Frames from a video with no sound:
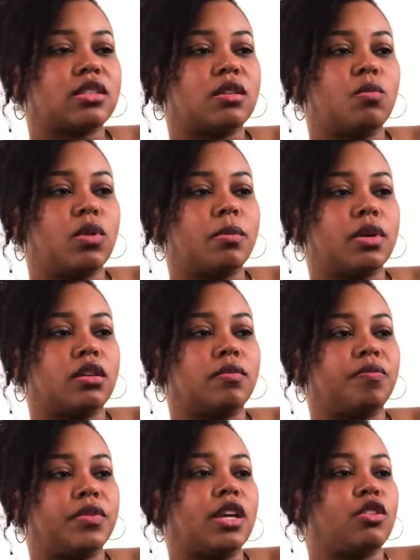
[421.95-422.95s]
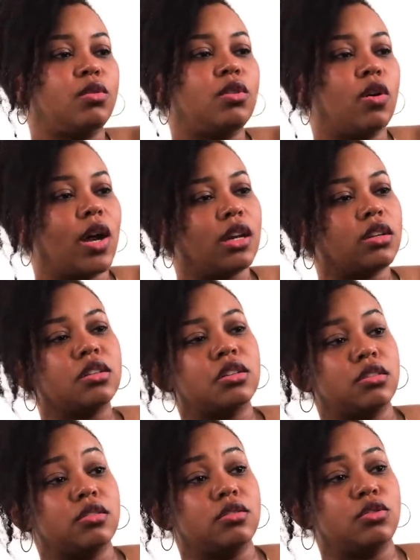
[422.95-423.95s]
some women that do know how to cook
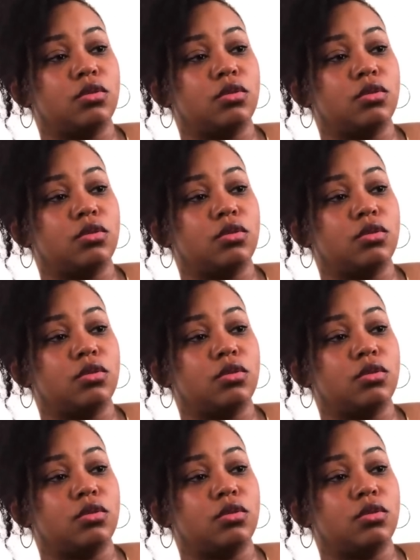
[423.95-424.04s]
and